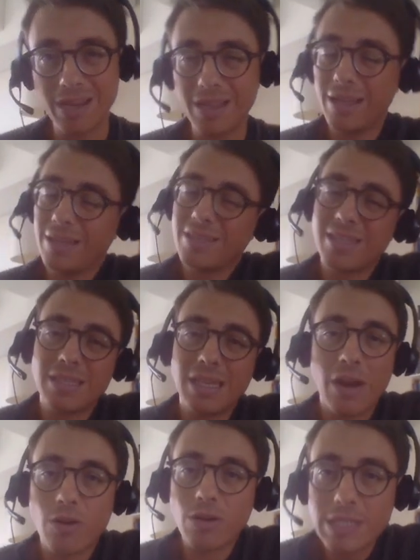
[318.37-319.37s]
It doesn't
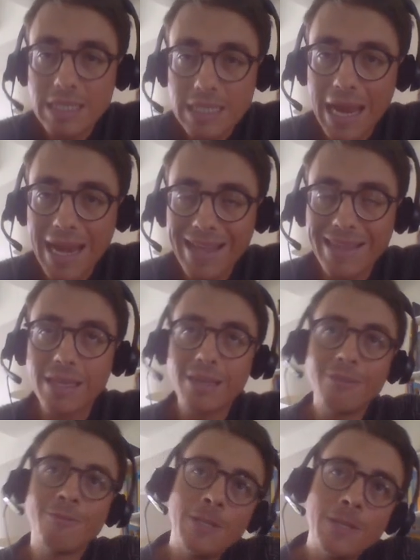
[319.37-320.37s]
guarantee anything,
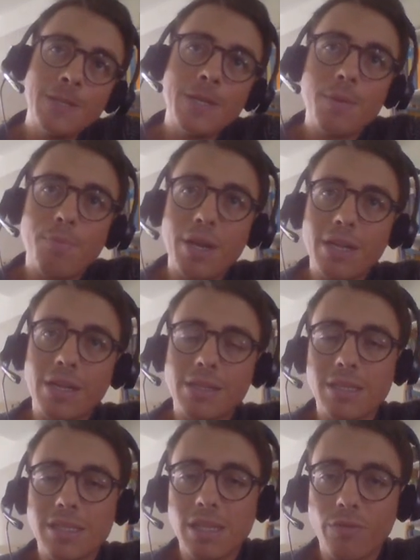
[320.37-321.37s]
but it
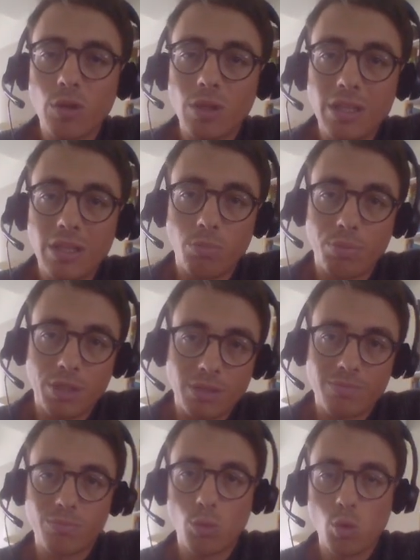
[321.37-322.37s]
does give you a little bit
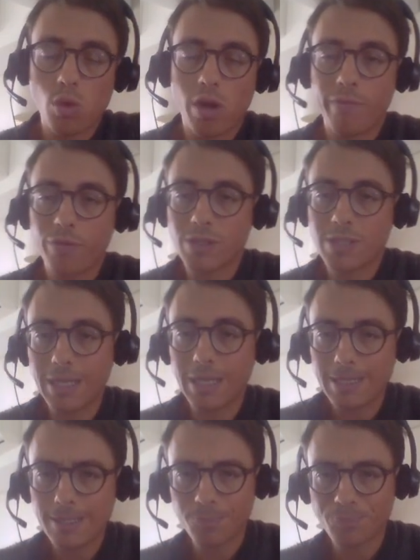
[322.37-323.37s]
more confidence, I
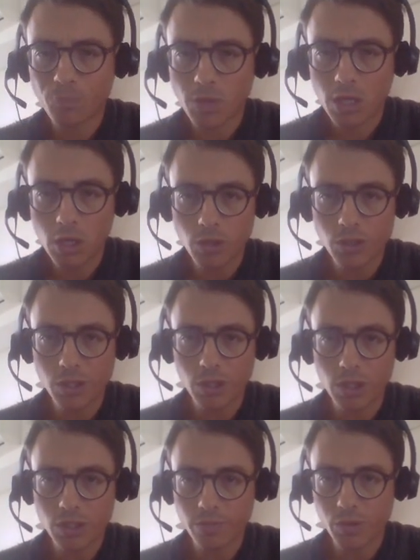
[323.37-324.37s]
guess. Closing
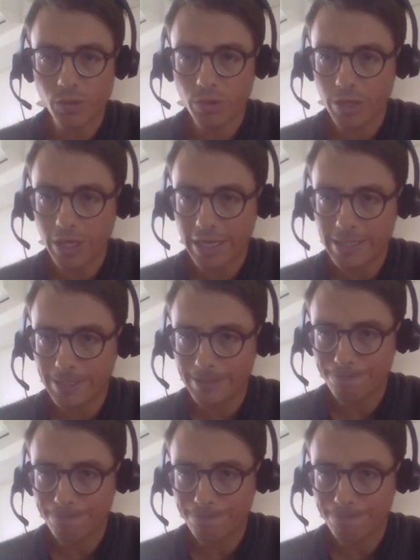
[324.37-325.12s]
costs of 218.